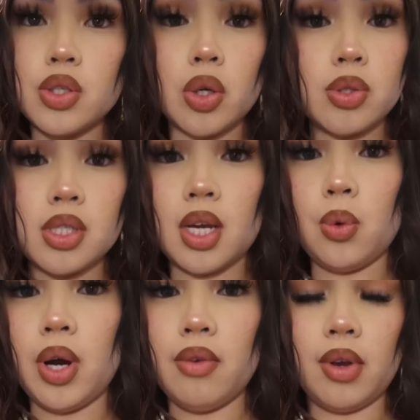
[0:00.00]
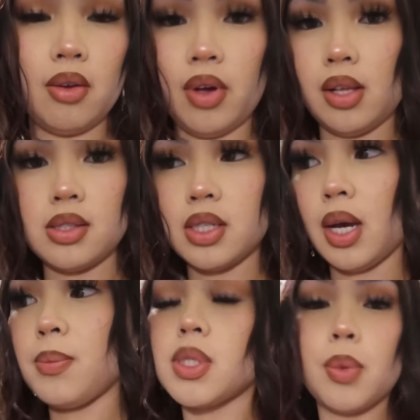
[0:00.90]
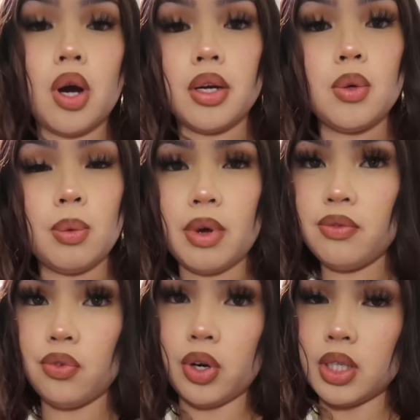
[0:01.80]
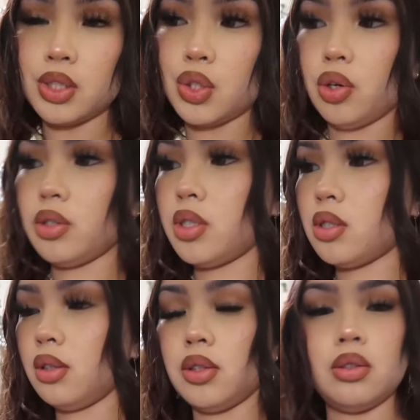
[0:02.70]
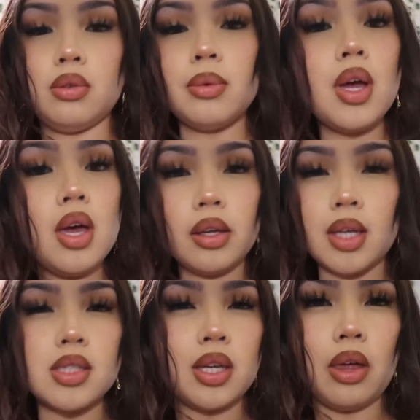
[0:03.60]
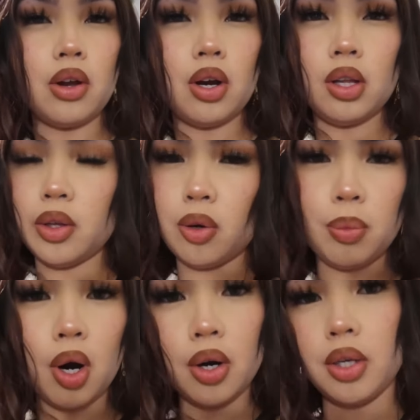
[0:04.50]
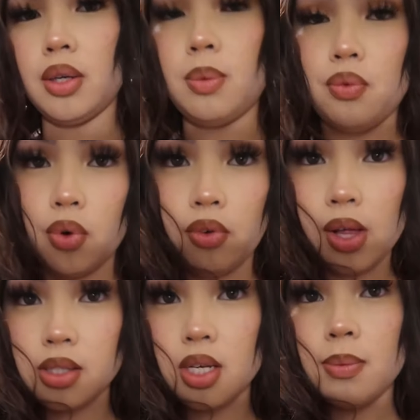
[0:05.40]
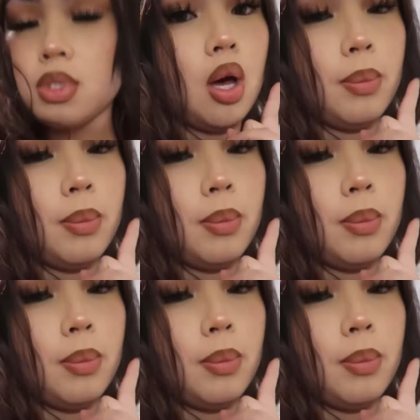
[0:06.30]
So today we're having a Valentine's party with my friends, you know, just a little get together, a little party before Valentine's.